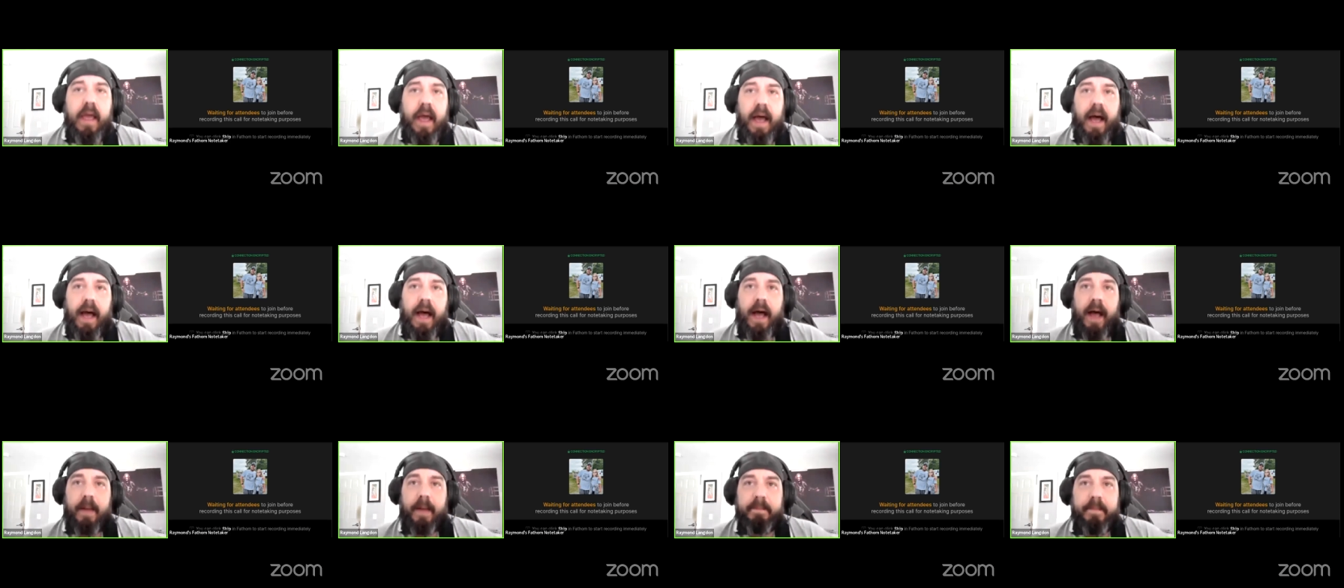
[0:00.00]

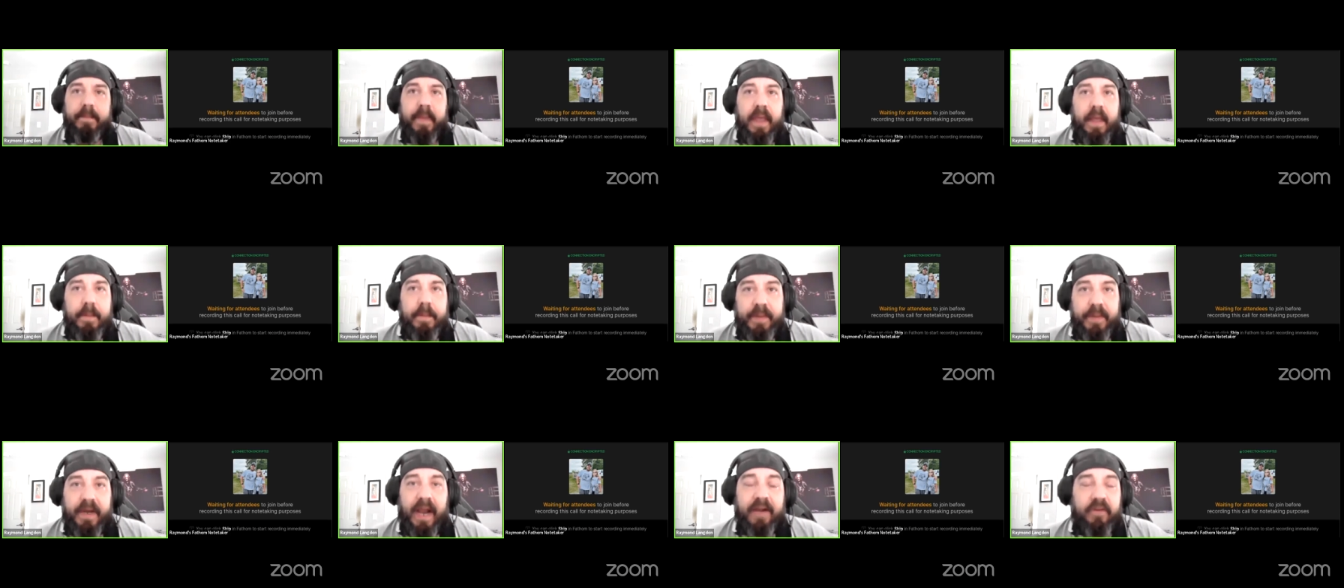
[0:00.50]
Um,
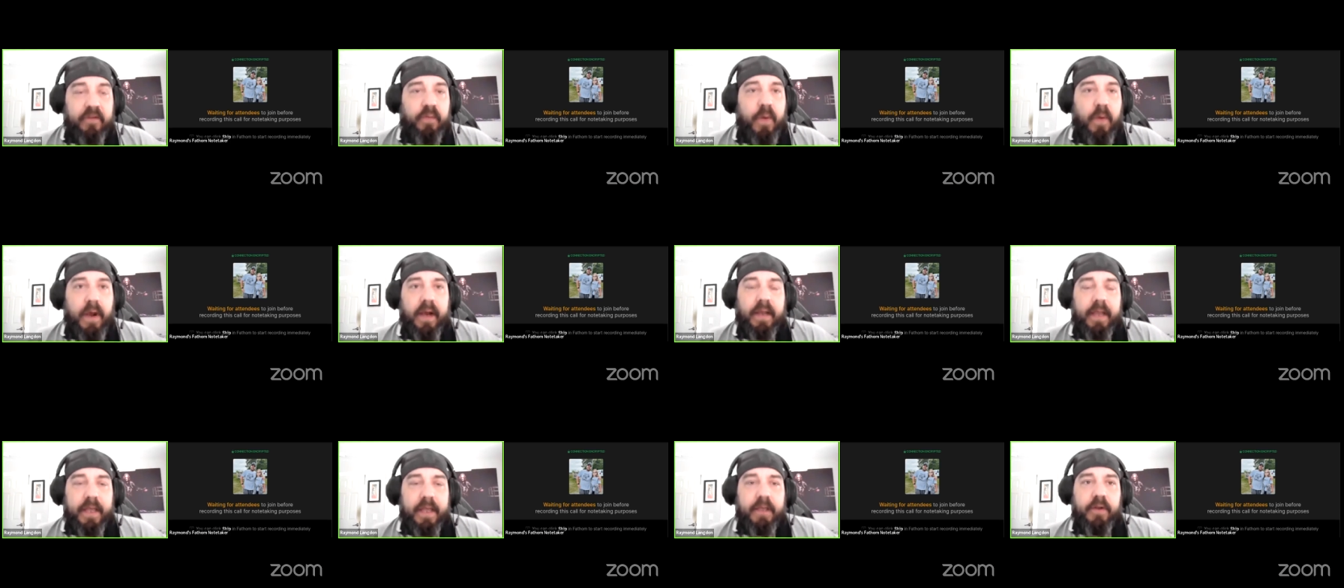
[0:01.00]
but I just
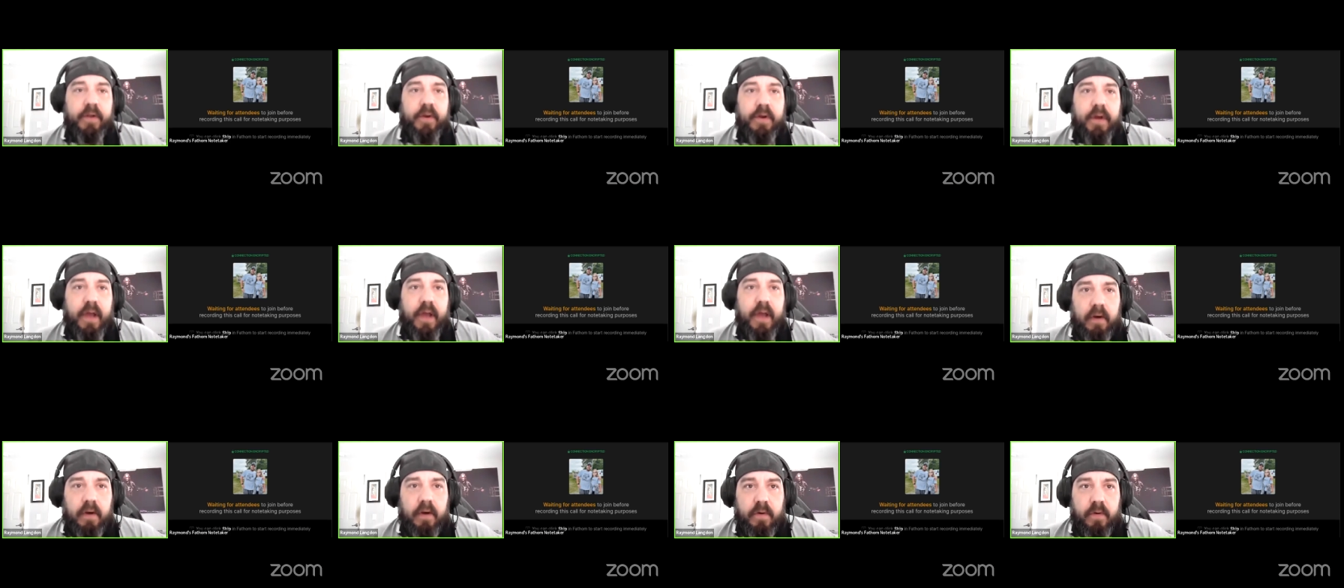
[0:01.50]
want to let you
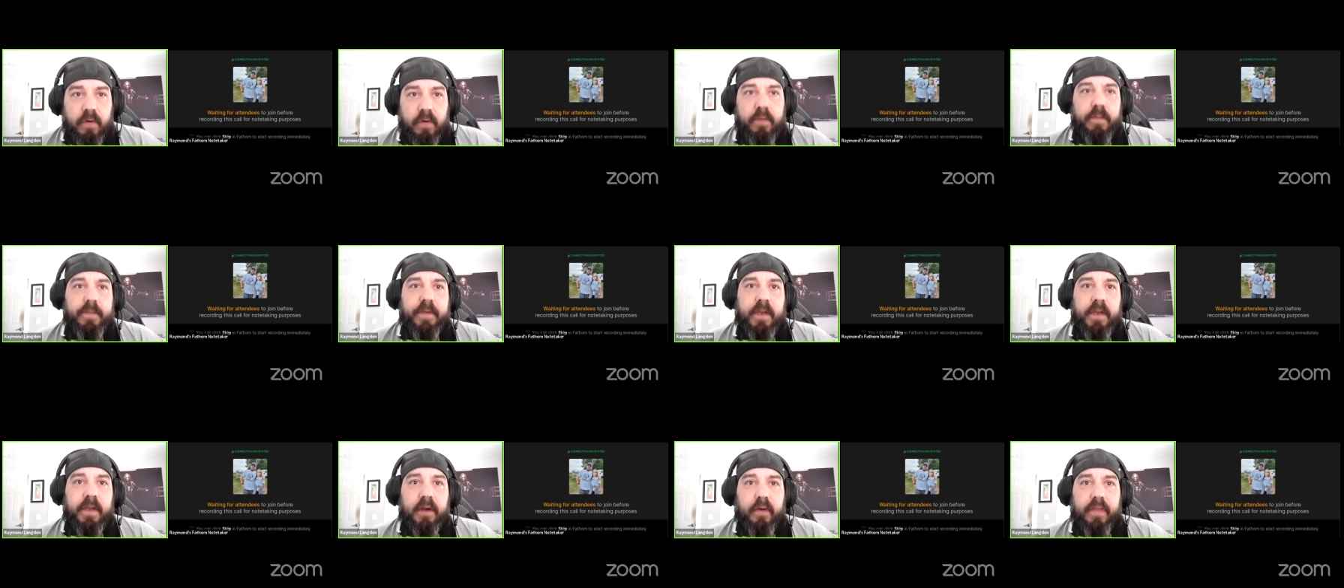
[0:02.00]
know,
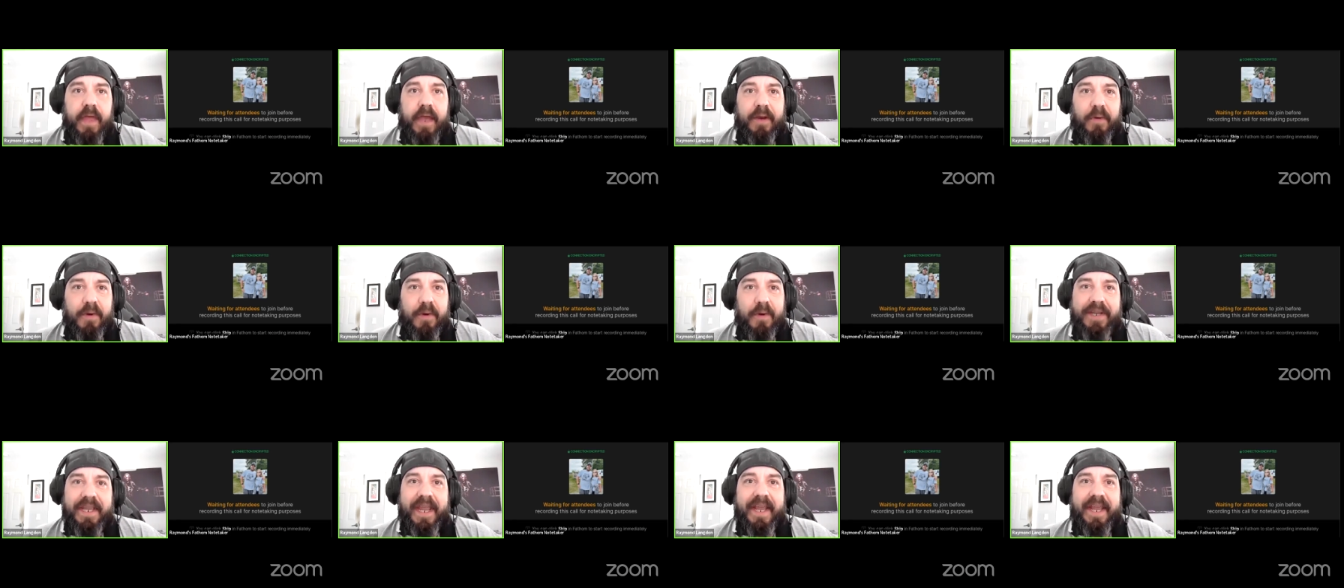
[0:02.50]
you know, that
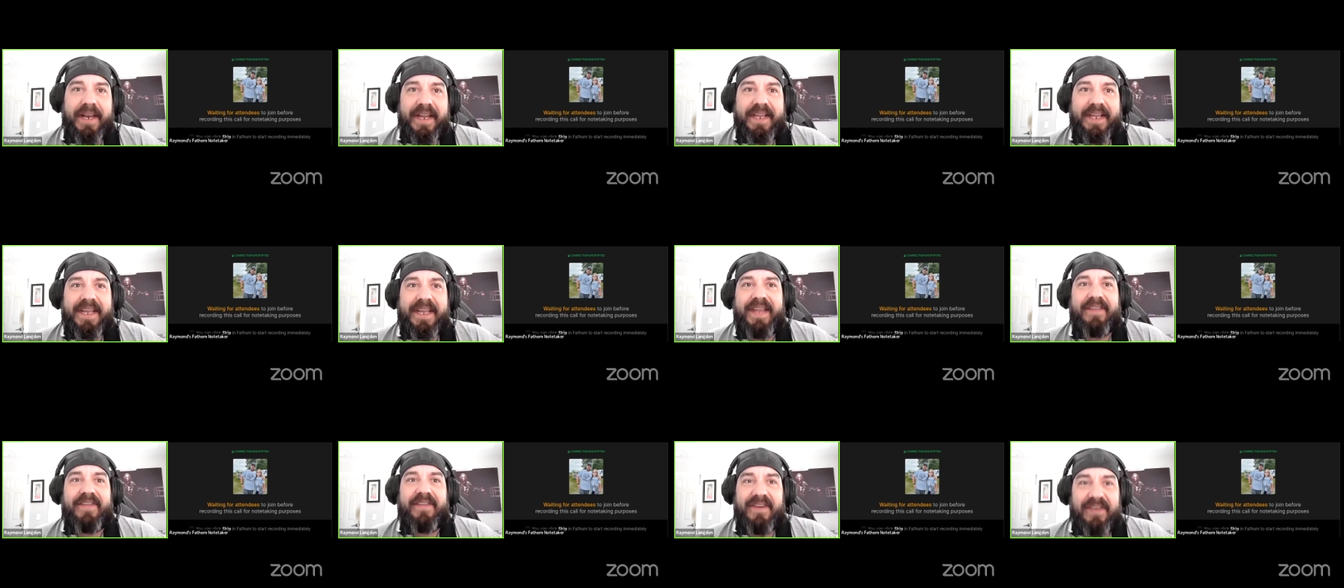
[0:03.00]
organic
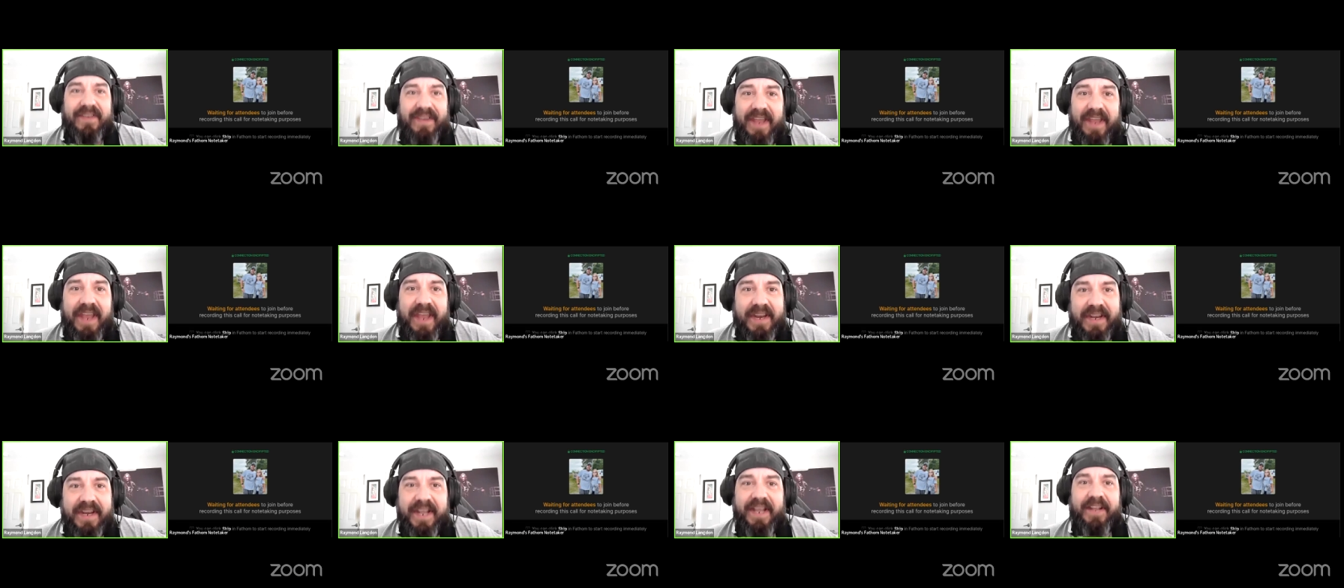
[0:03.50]
isn't
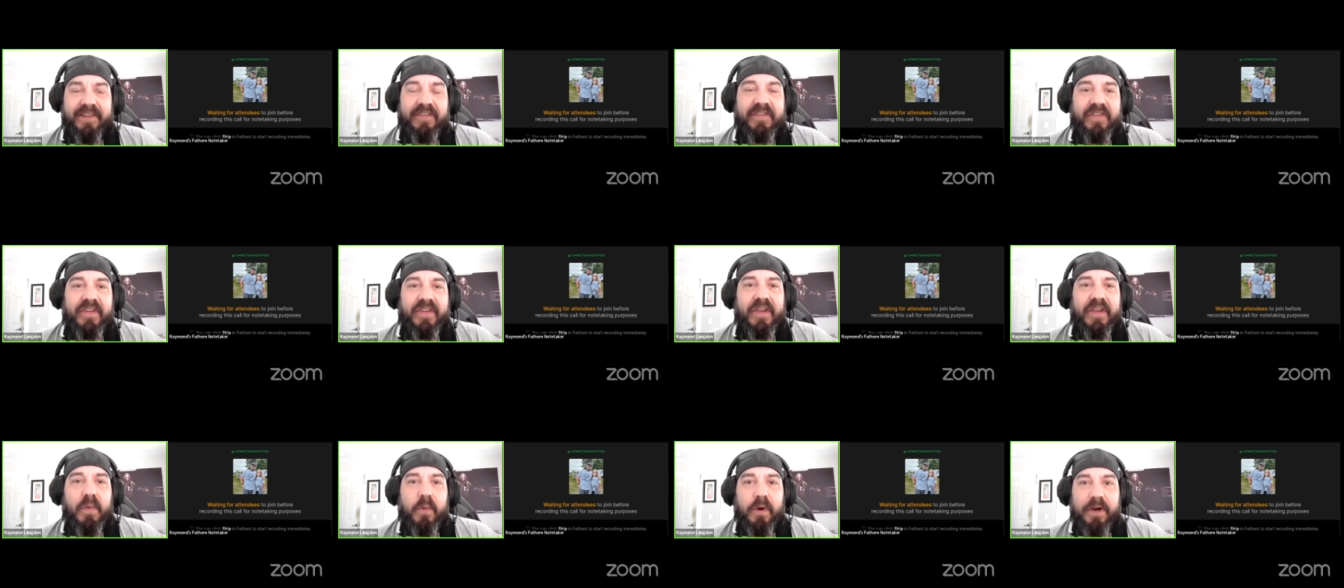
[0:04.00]
dead. It
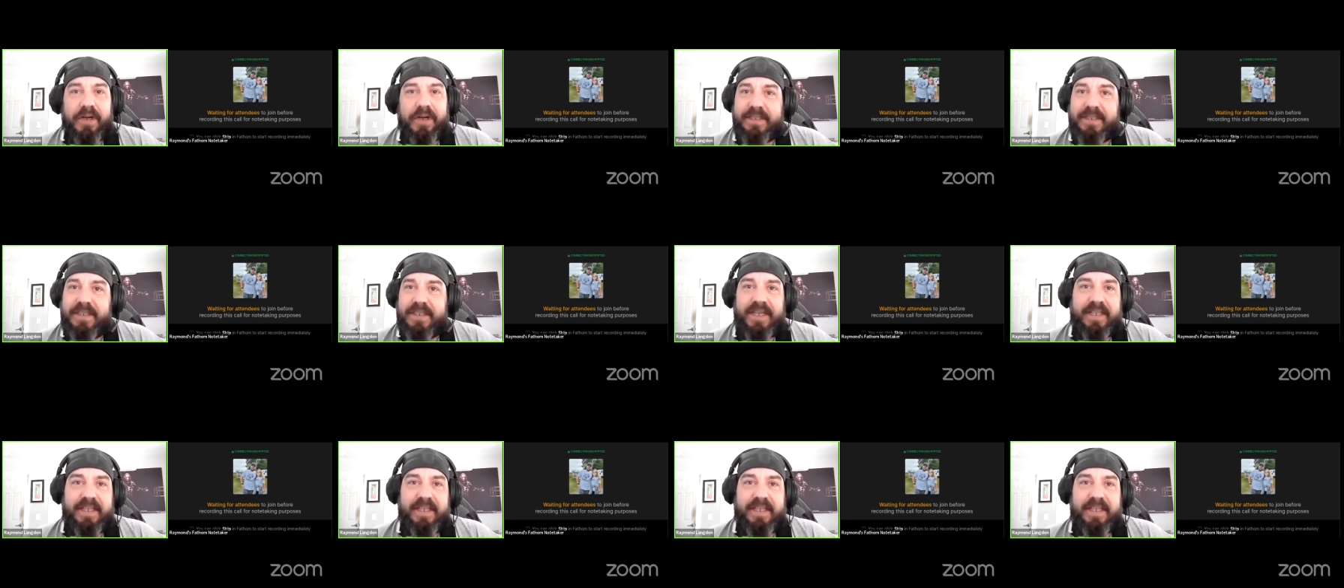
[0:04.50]
still works.